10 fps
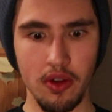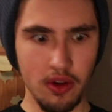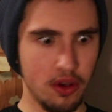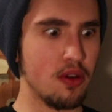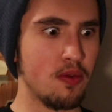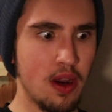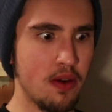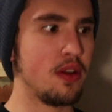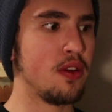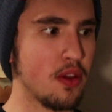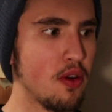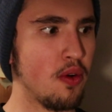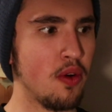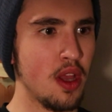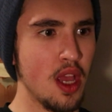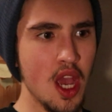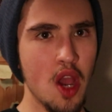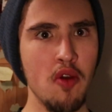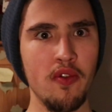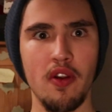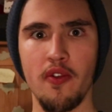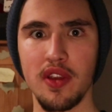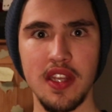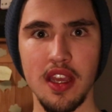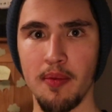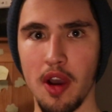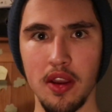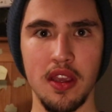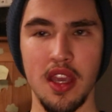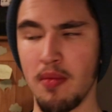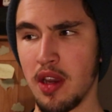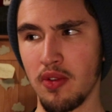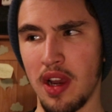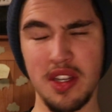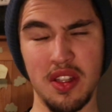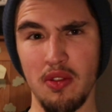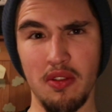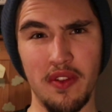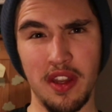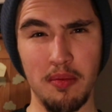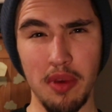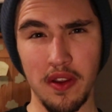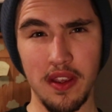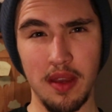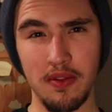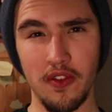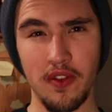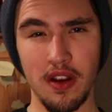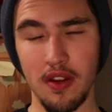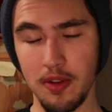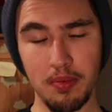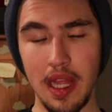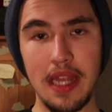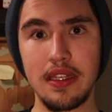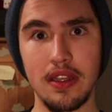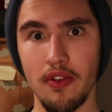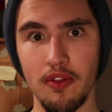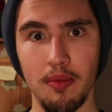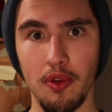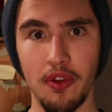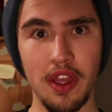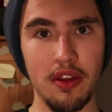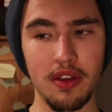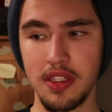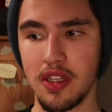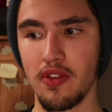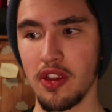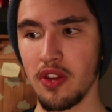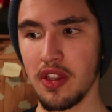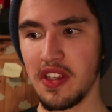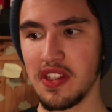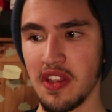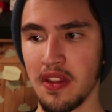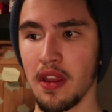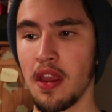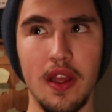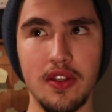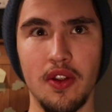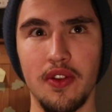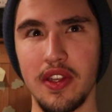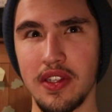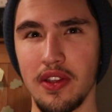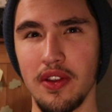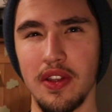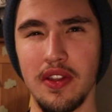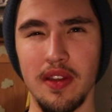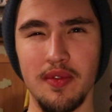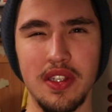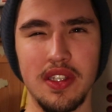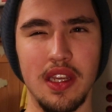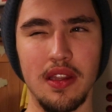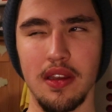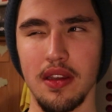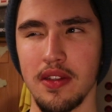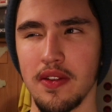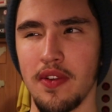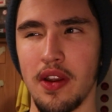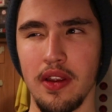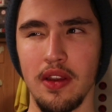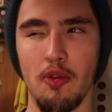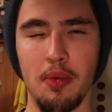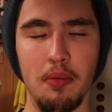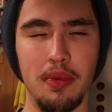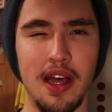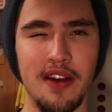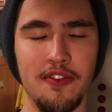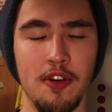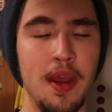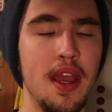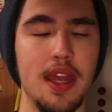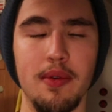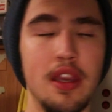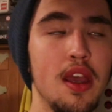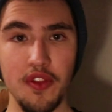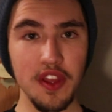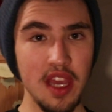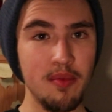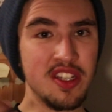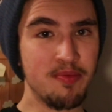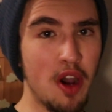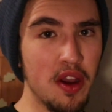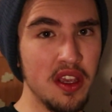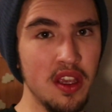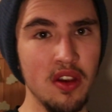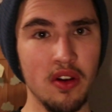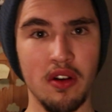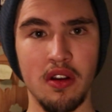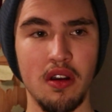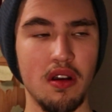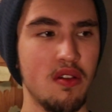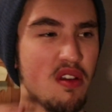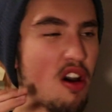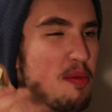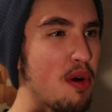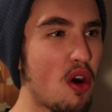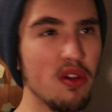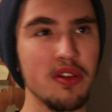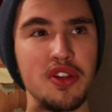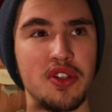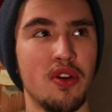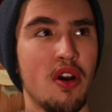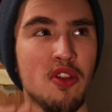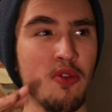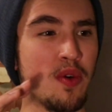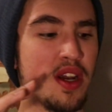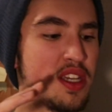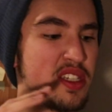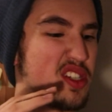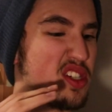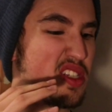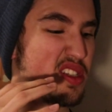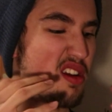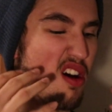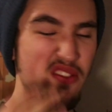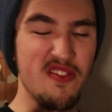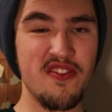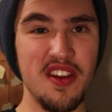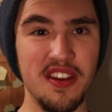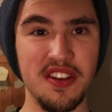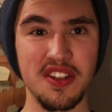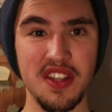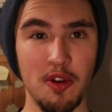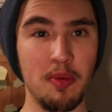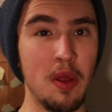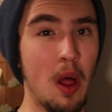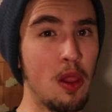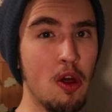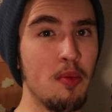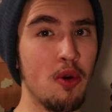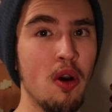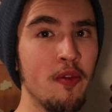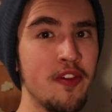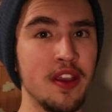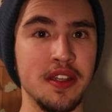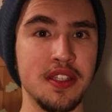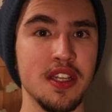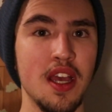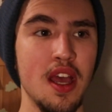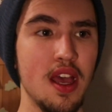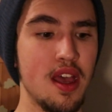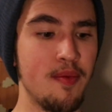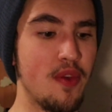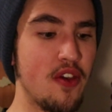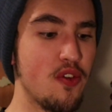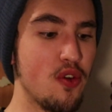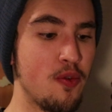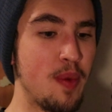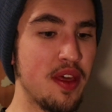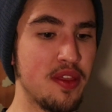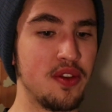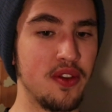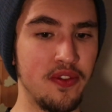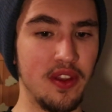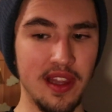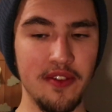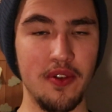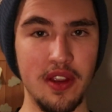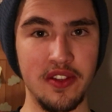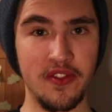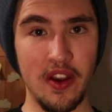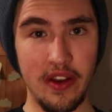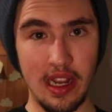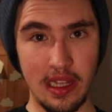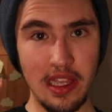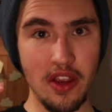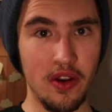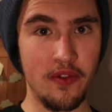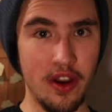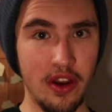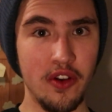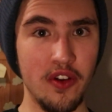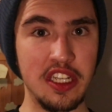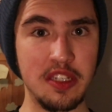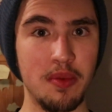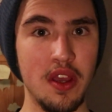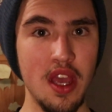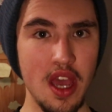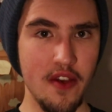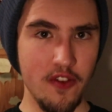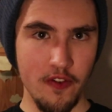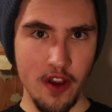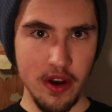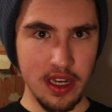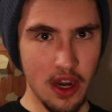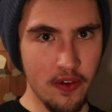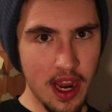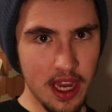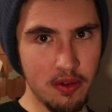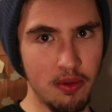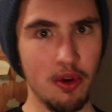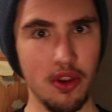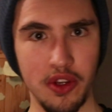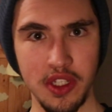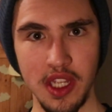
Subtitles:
on, you're raring to go. However, if we take a buggy game, I don't actually know of any buggy games for VR, there's plenty of them no doubt, considering Unity's a thing. That's not dissing Unity, I'm just saying that it's a very open platform. Anyway, if the game is buggy or unpolished or otherwise just unfinished, it'll be a lot more obvious if your method of delivery is very clear and very crisp. If you're very direct with what you're